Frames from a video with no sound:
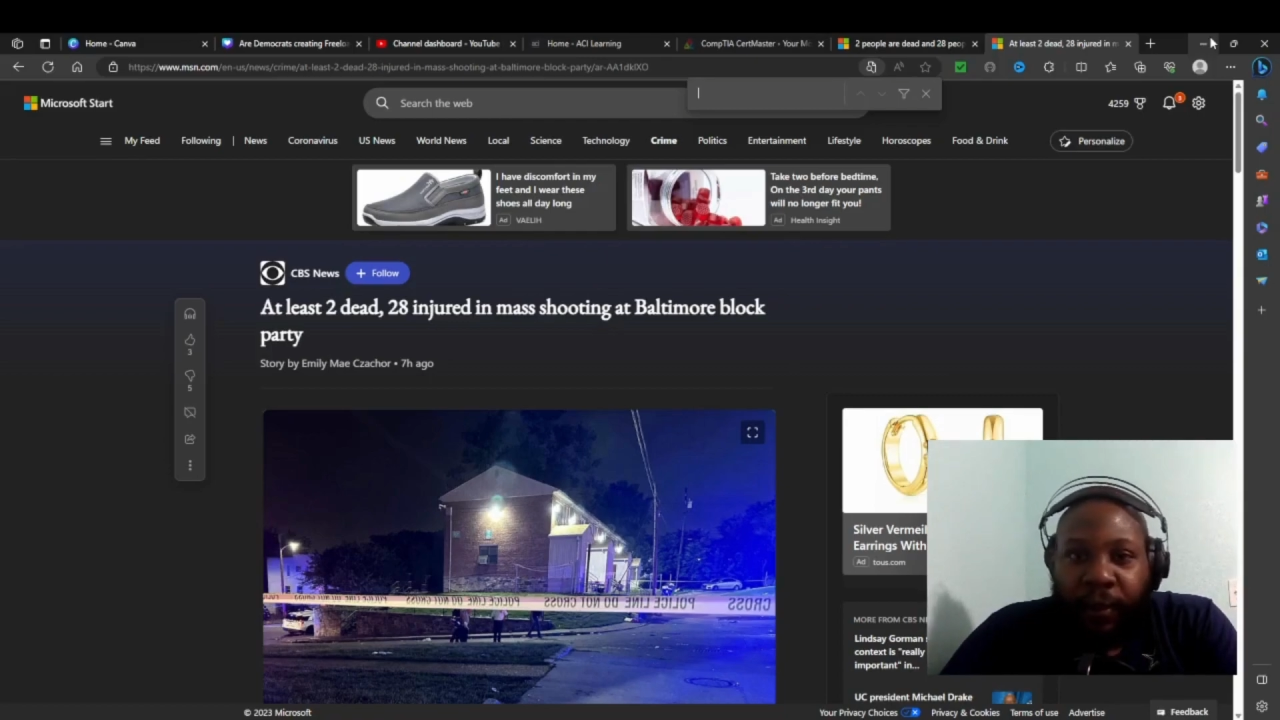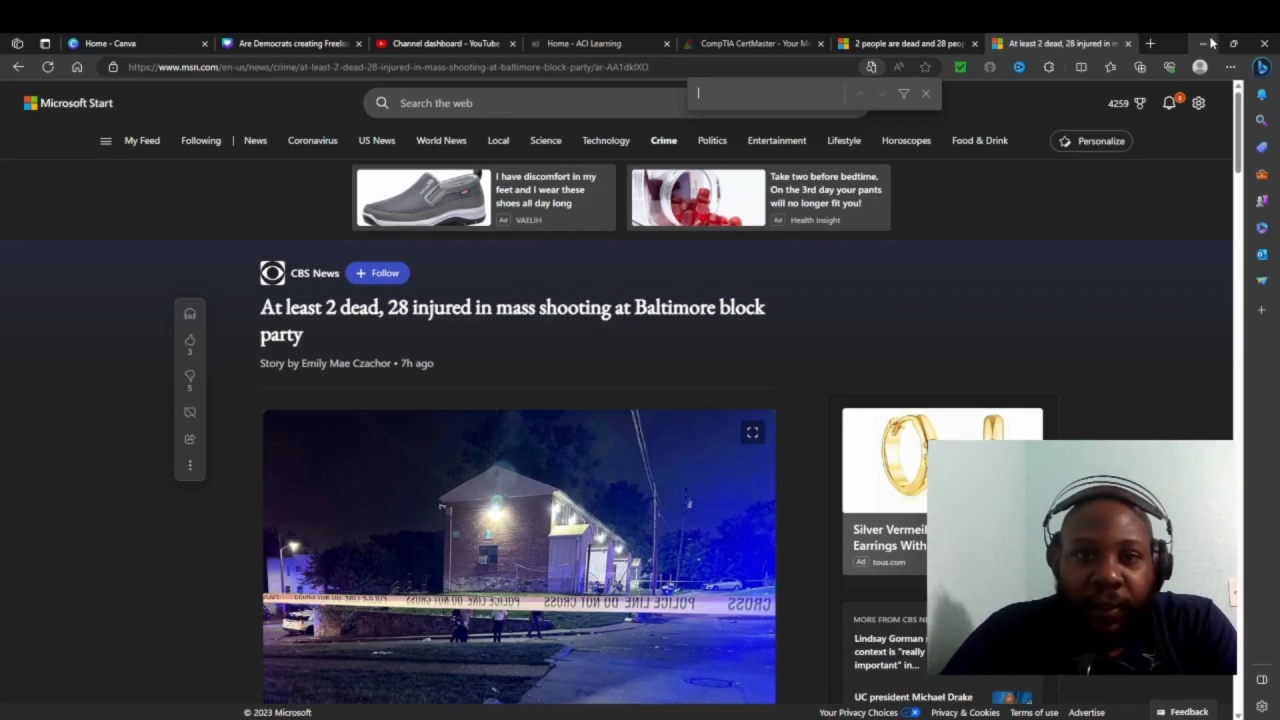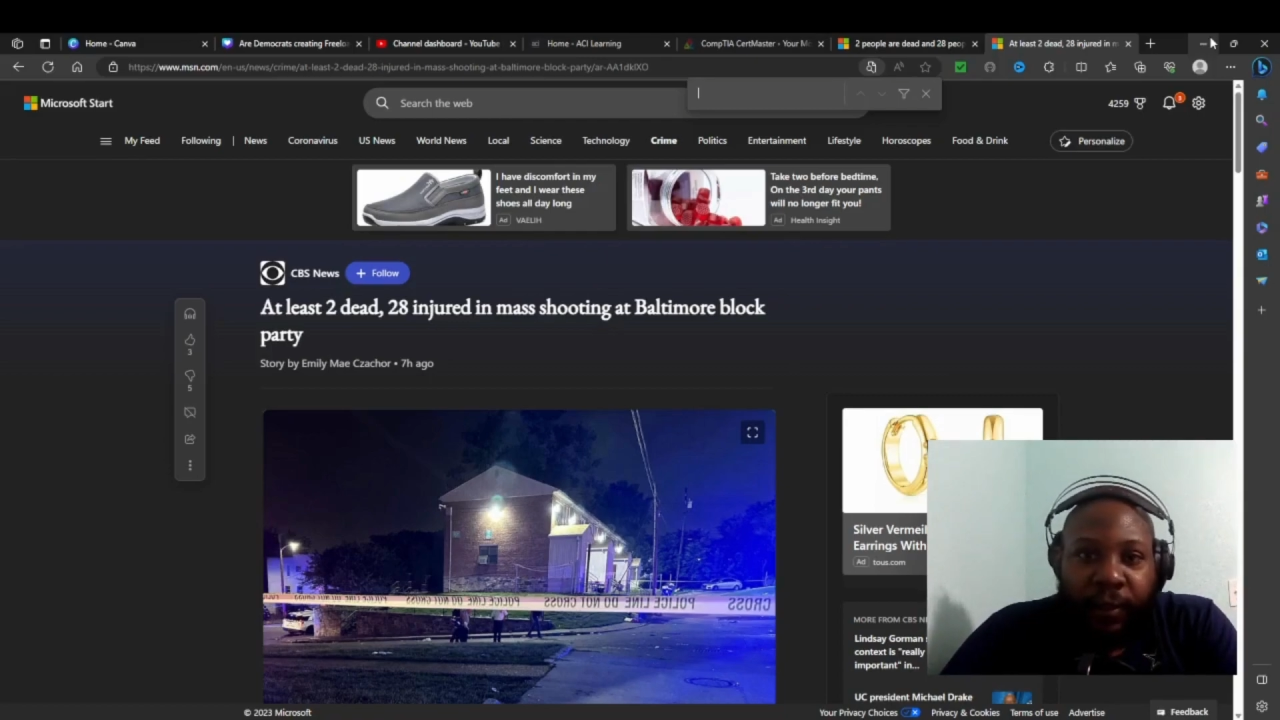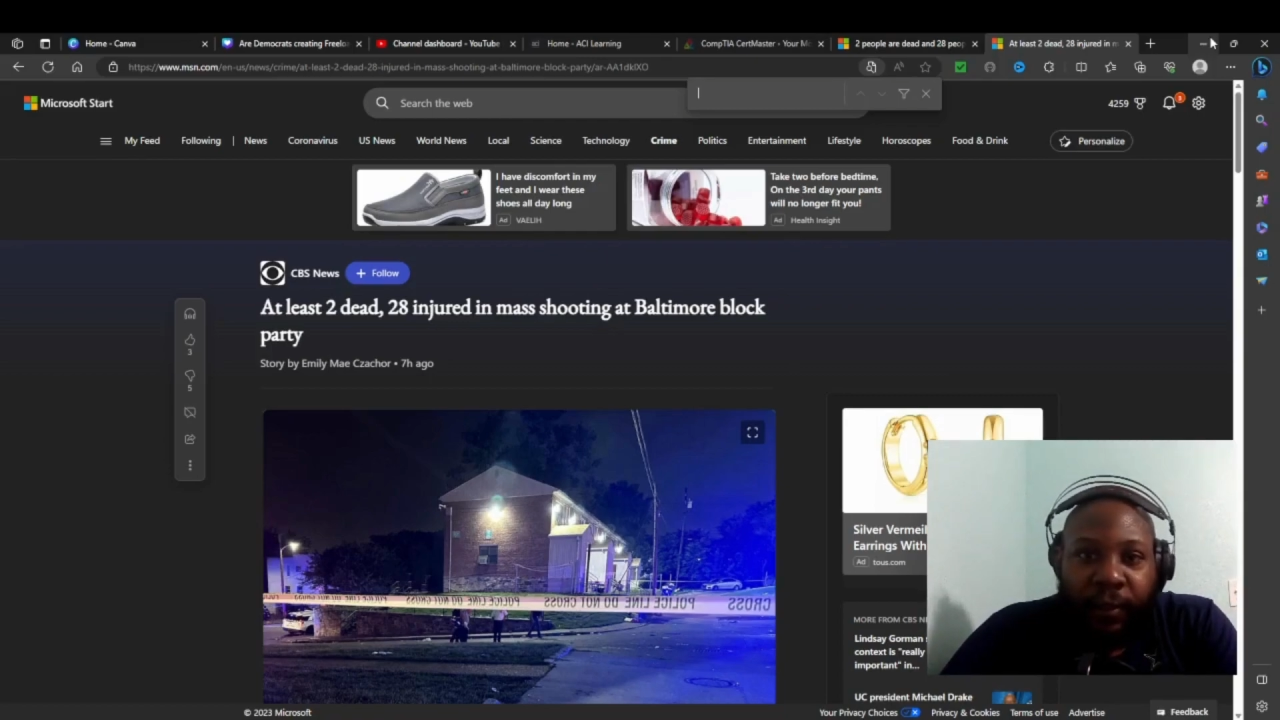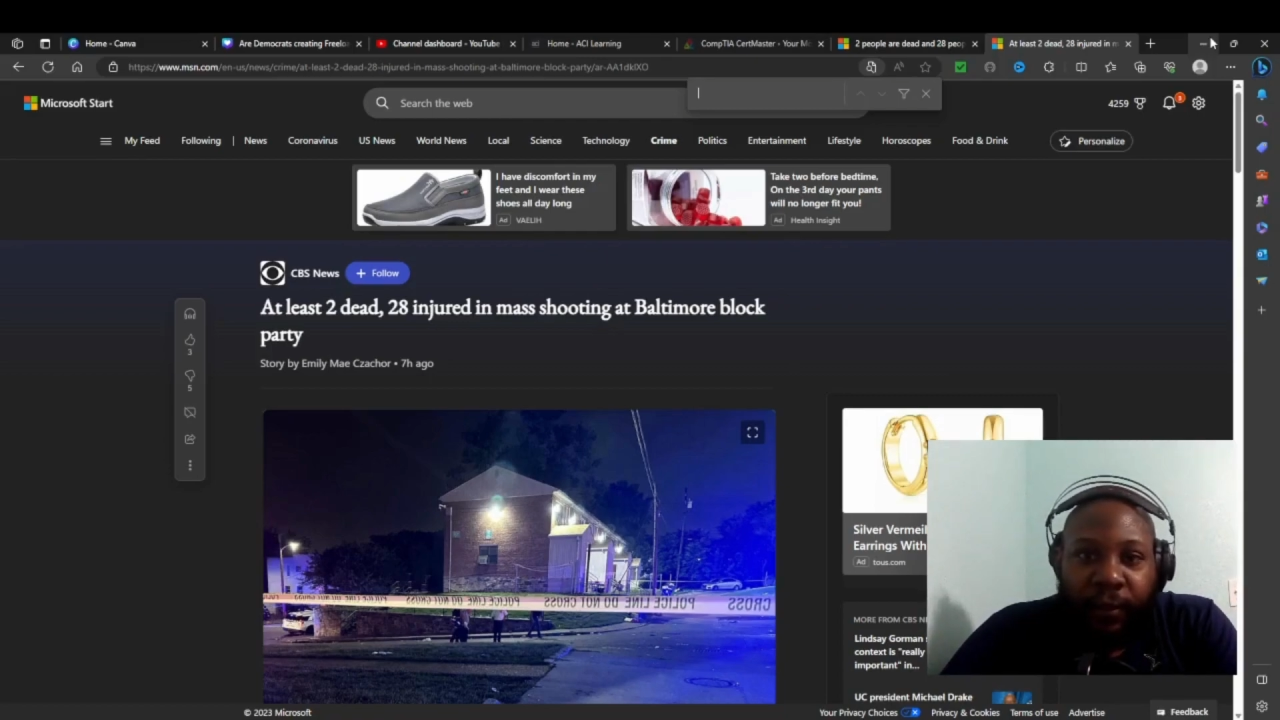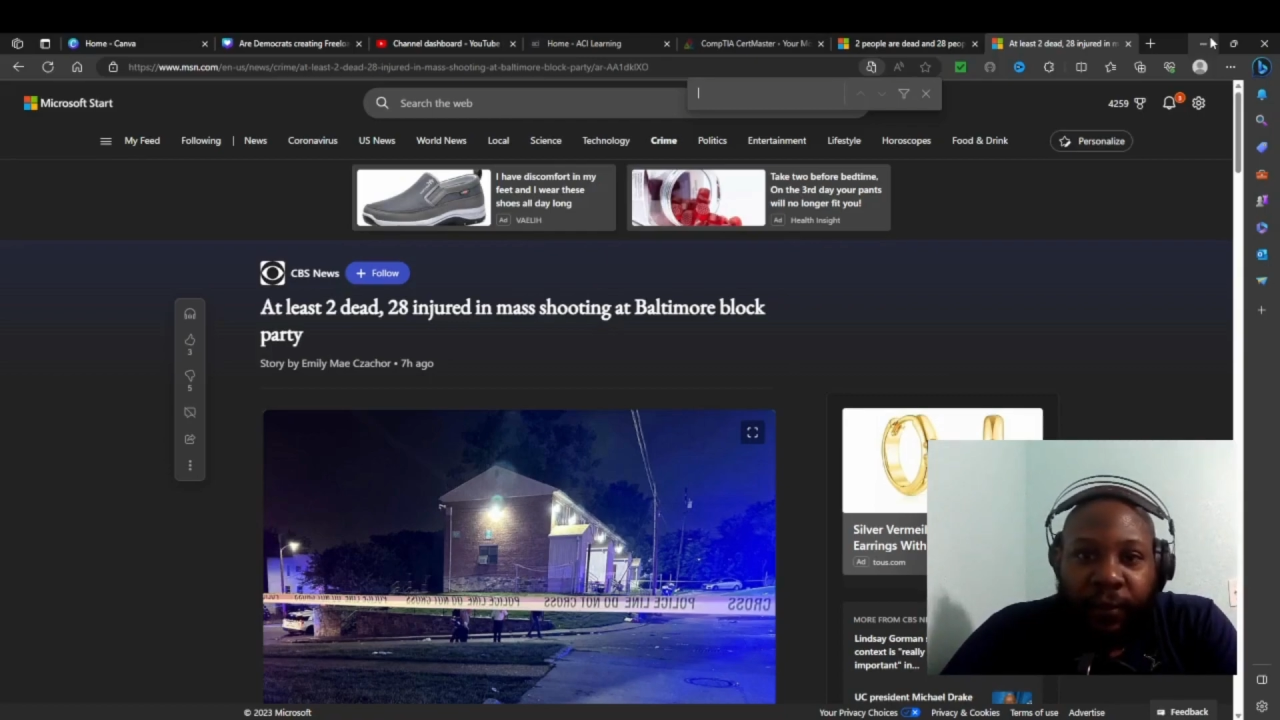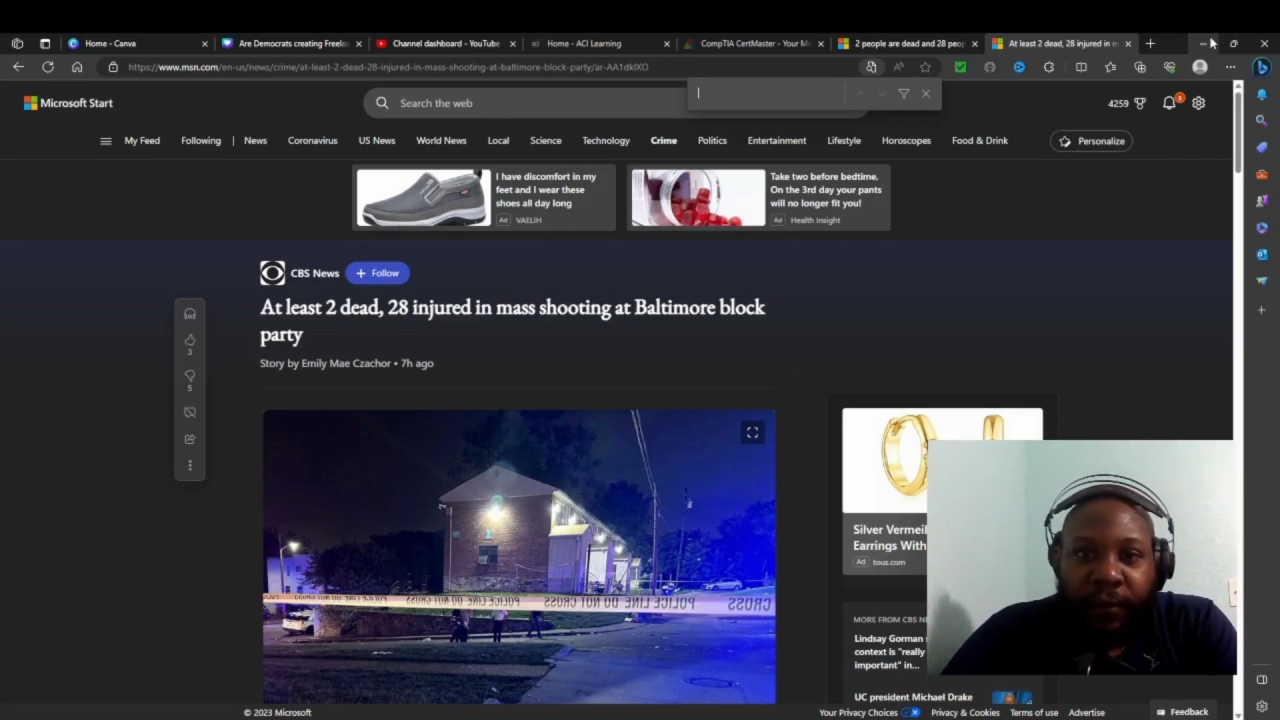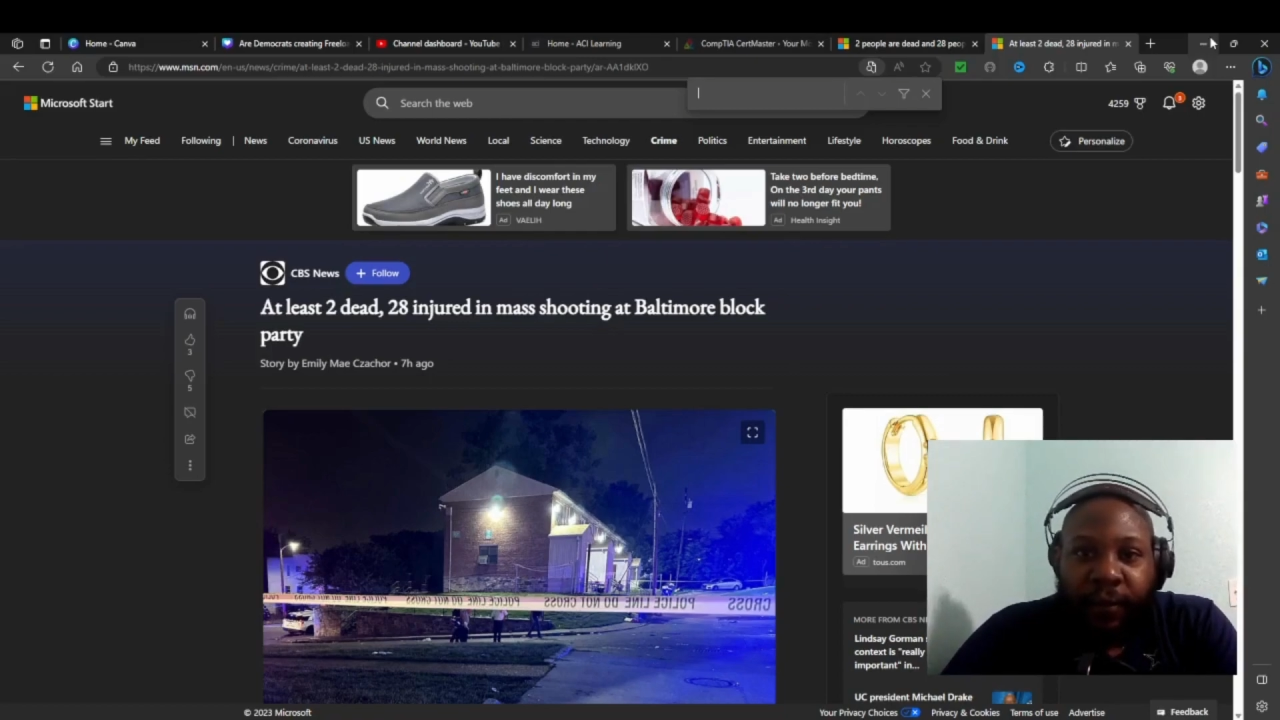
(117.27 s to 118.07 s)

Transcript: that shit.